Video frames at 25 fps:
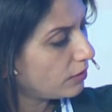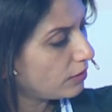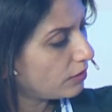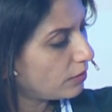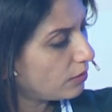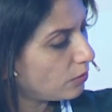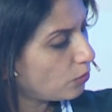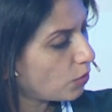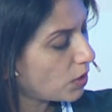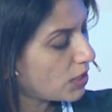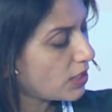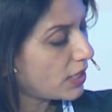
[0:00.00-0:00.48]

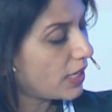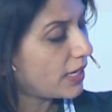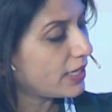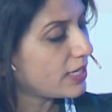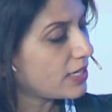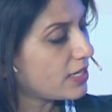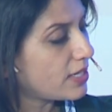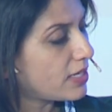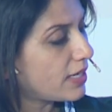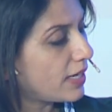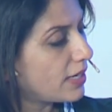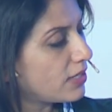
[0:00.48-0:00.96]
what Hari
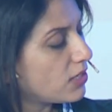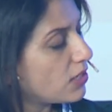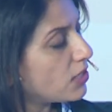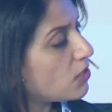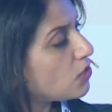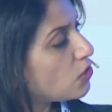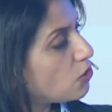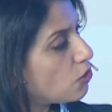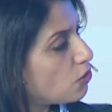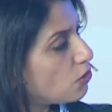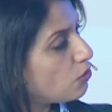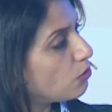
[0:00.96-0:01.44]
said is
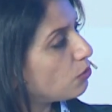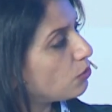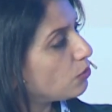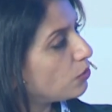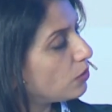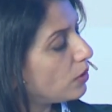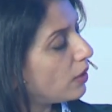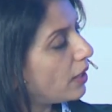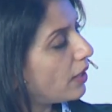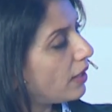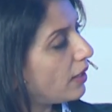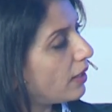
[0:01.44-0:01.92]
true,
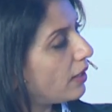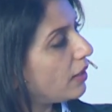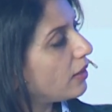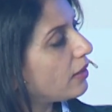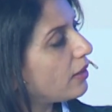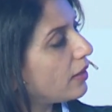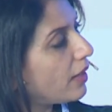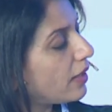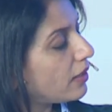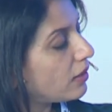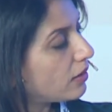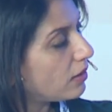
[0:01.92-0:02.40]

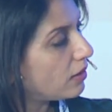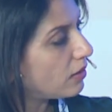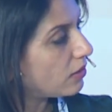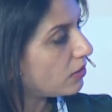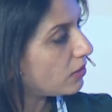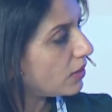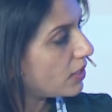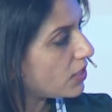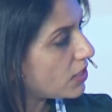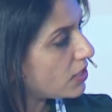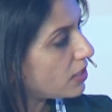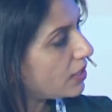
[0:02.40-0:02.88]
that
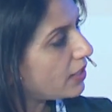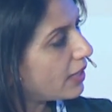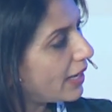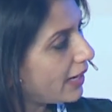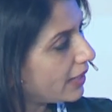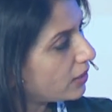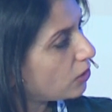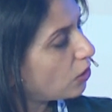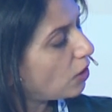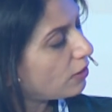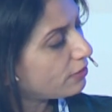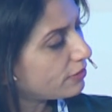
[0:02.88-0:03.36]
there is a
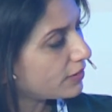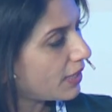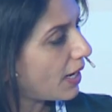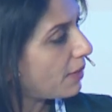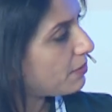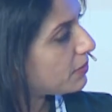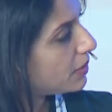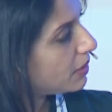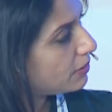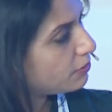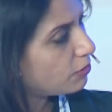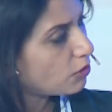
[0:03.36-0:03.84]
lack of
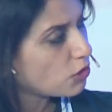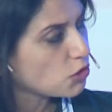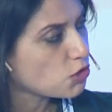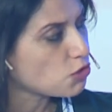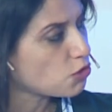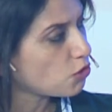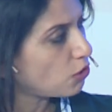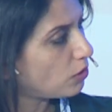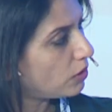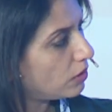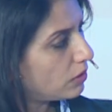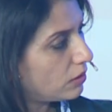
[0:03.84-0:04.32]
capital for
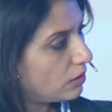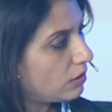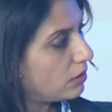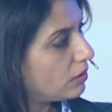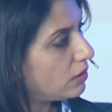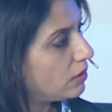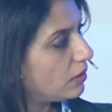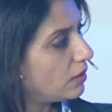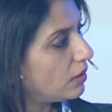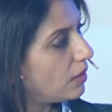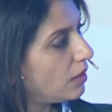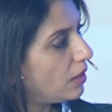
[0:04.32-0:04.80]
sure.
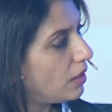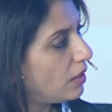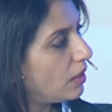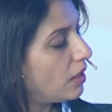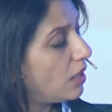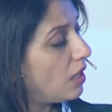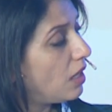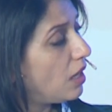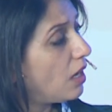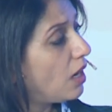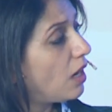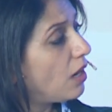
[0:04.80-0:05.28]

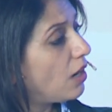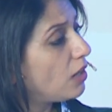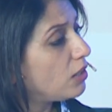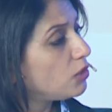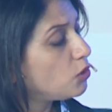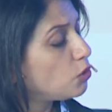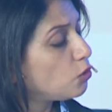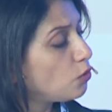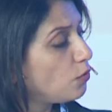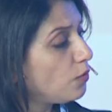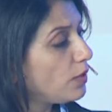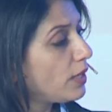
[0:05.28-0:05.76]

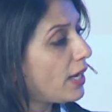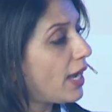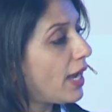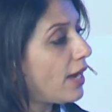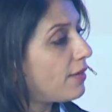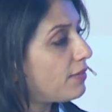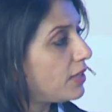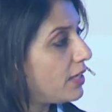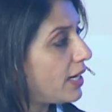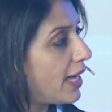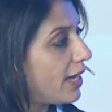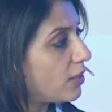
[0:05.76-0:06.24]
Do we have
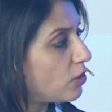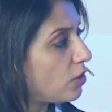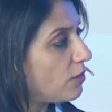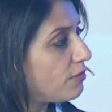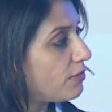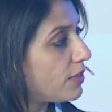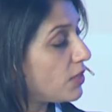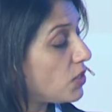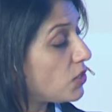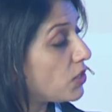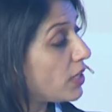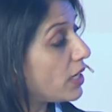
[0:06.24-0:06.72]
a lack of
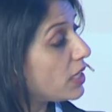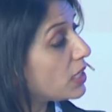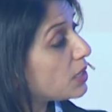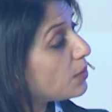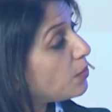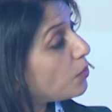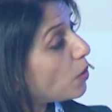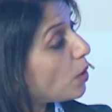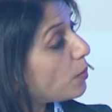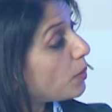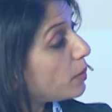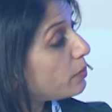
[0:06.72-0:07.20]
intent?
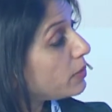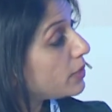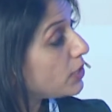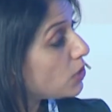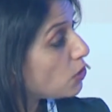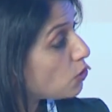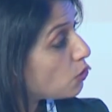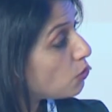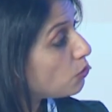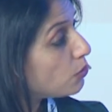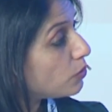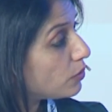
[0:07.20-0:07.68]
Probably
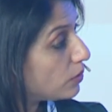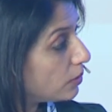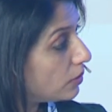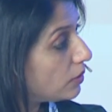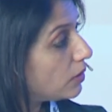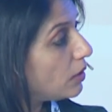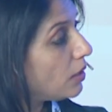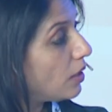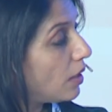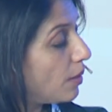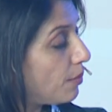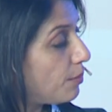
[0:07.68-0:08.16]
too.
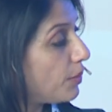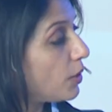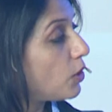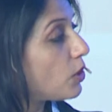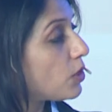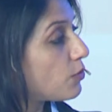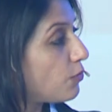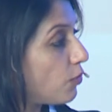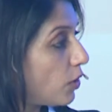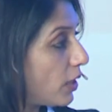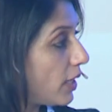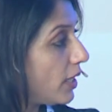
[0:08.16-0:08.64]
Because
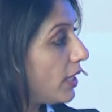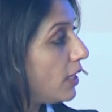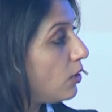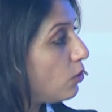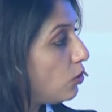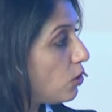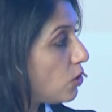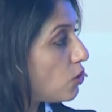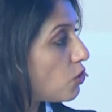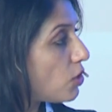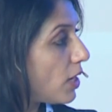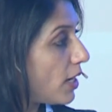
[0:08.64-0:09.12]
for any
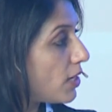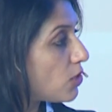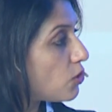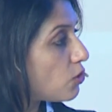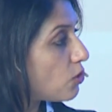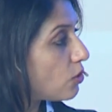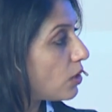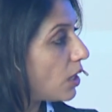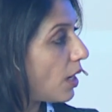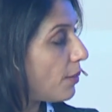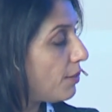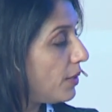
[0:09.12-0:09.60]
good change to
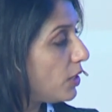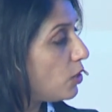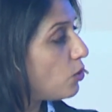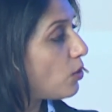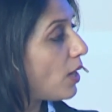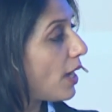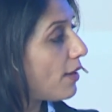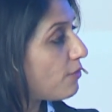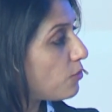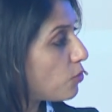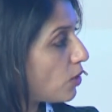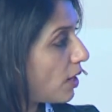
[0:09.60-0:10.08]
come in, you
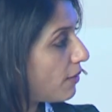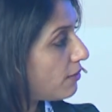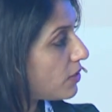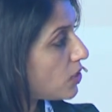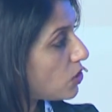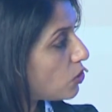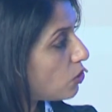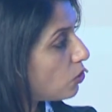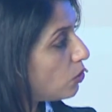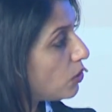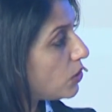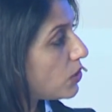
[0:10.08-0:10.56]
have to have
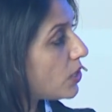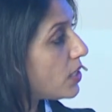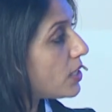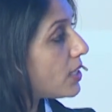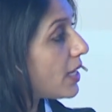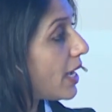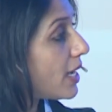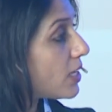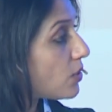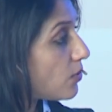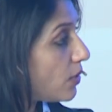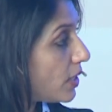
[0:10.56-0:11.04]
resources
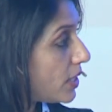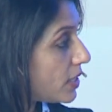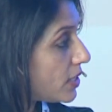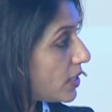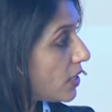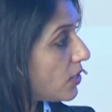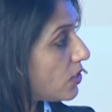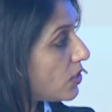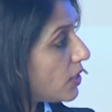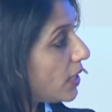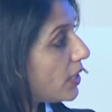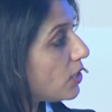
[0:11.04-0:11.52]
as well as
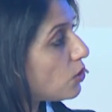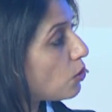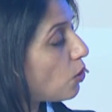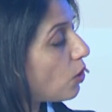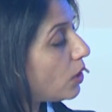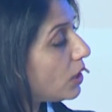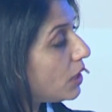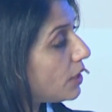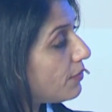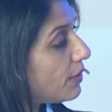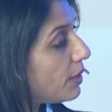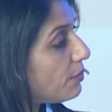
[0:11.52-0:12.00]
intent.
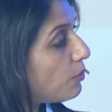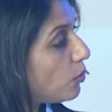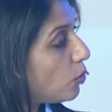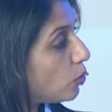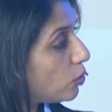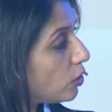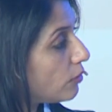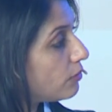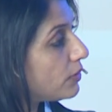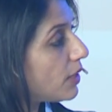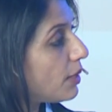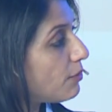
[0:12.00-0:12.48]
Only when both
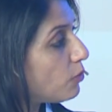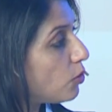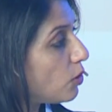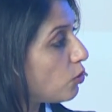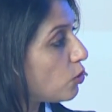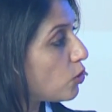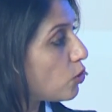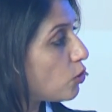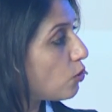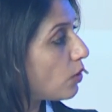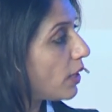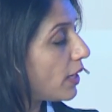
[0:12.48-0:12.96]
of them go
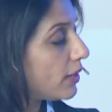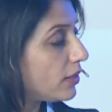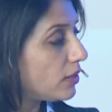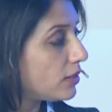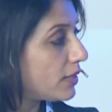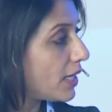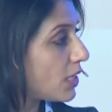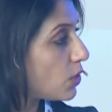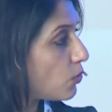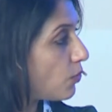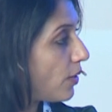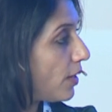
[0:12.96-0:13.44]
together,
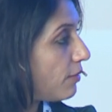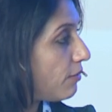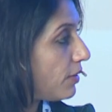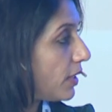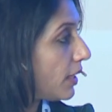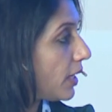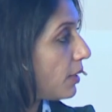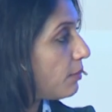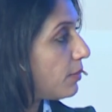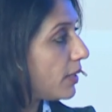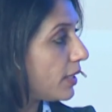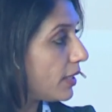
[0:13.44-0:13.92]
that's when we
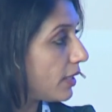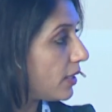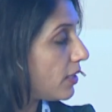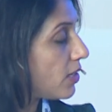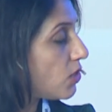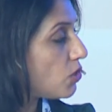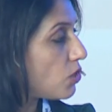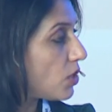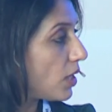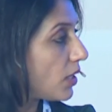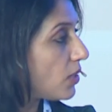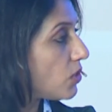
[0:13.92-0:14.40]
can bring in a
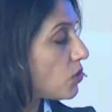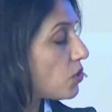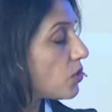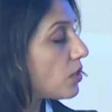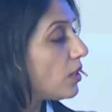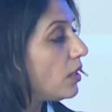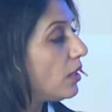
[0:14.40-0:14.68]
change.